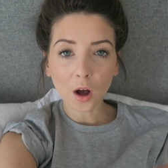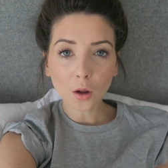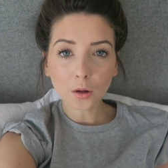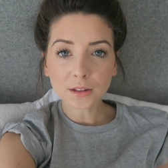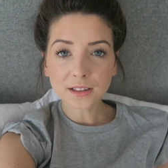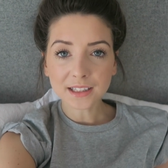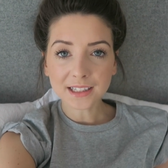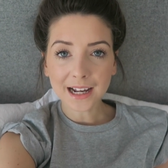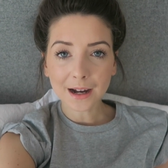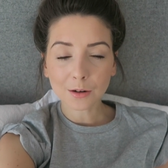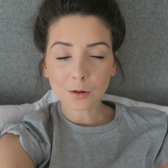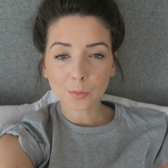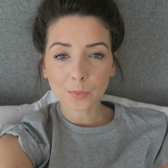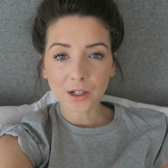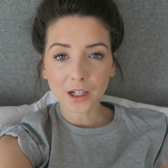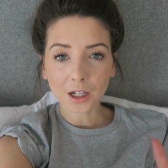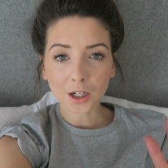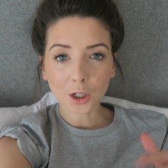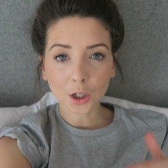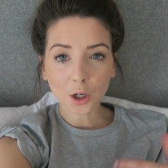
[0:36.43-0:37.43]
older now and
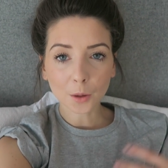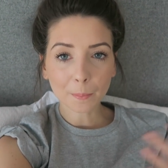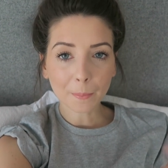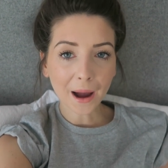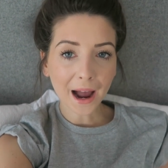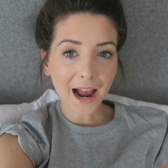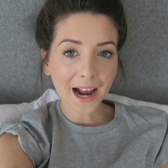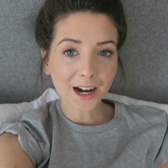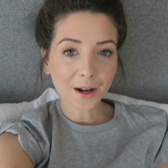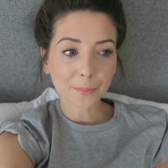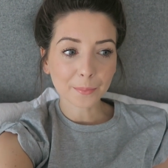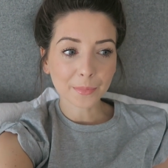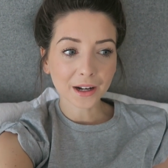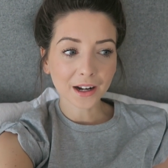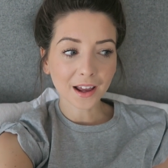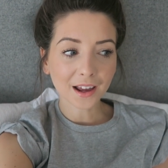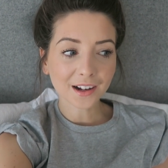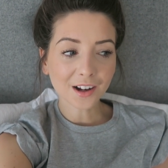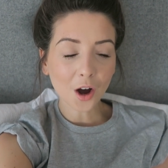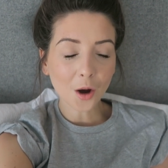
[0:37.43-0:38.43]
we can look back and
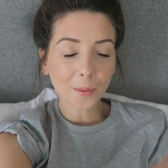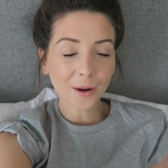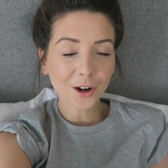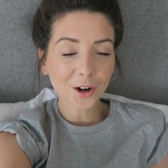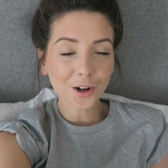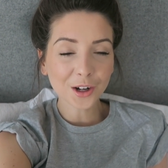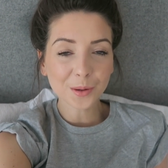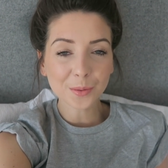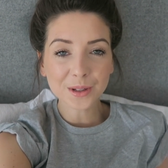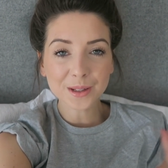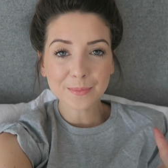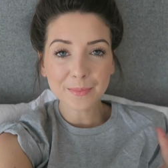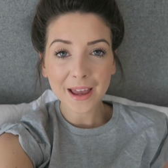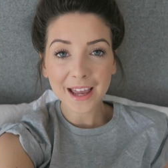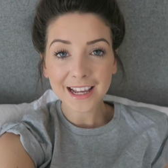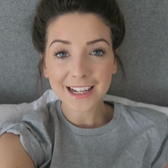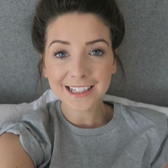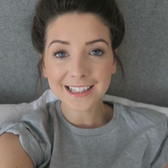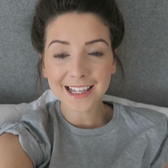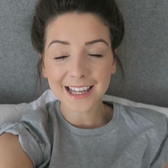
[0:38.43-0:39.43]
be like, oh my God, it was
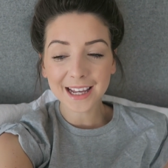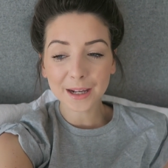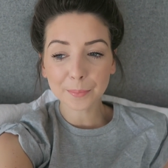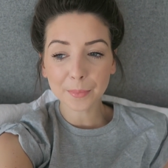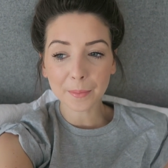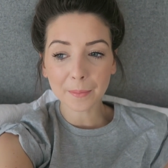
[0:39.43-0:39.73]
amazing.